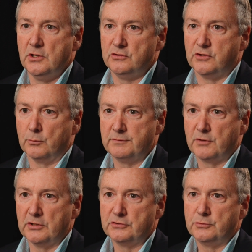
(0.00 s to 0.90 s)
So we've
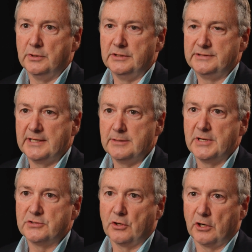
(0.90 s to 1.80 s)
gone to a data
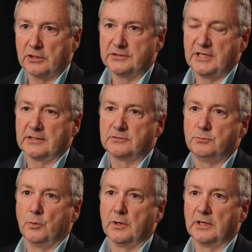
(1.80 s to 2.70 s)
mesh architect
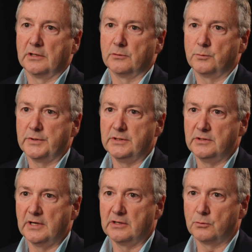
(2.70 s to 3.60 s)
where
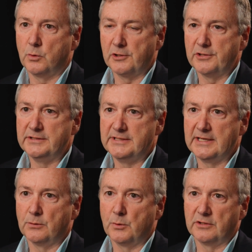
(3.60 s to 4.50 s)
we query the
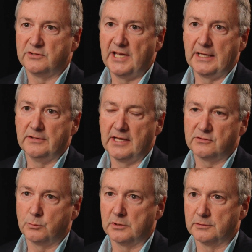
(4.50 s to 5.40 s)
data where it's at, and
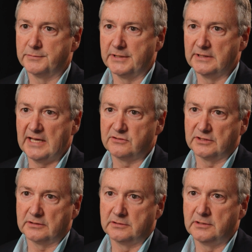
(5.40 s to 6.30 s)
that's where the
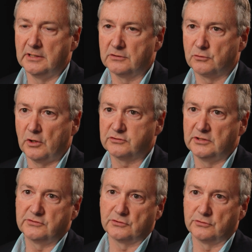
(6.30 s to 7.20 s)
Elastic
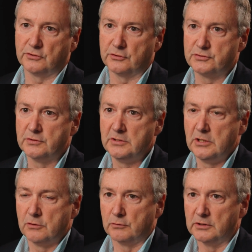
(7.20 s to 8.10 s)
cross-cluster search
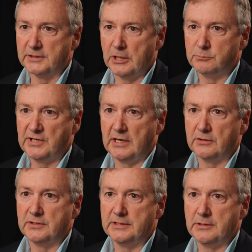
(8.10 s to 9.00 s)
really helps
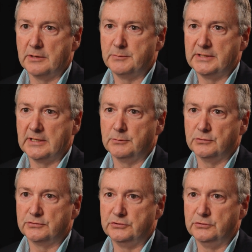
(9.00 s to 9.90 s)
out in being
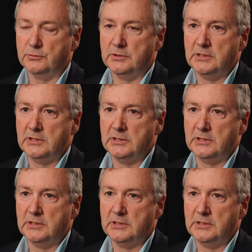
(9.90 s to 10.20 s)
able to